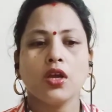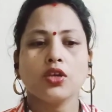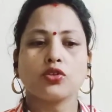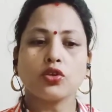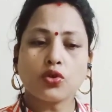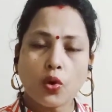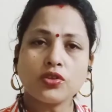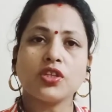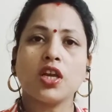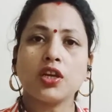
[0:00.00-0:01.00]
So
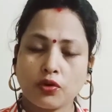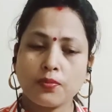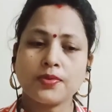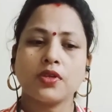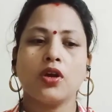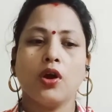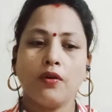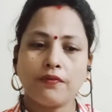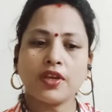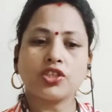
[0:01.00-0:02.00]
social groups
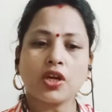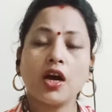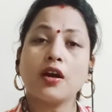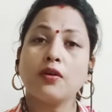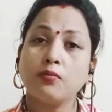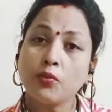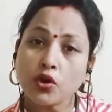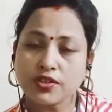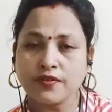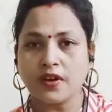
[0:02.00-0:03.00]
which are
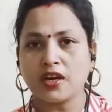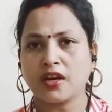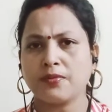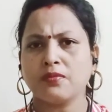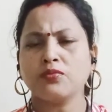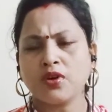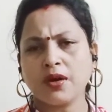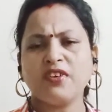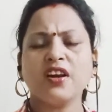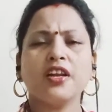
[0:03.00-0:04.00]
most vulnerable.
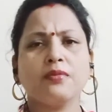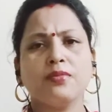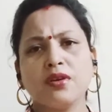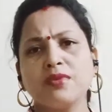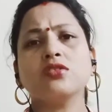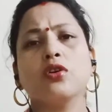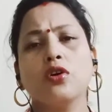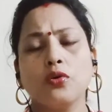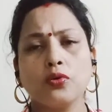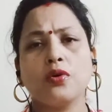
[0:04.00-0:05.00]
Vulnerable means
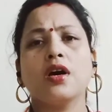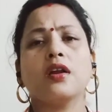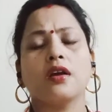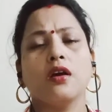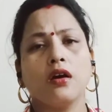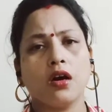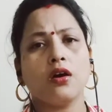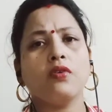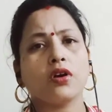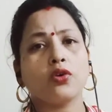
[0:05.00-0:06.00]
who are
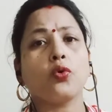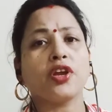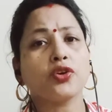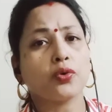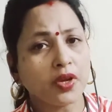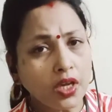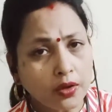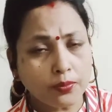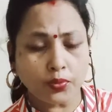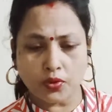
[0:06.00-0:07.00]
going to be
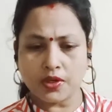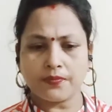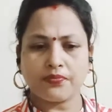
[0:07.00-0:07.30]
poor.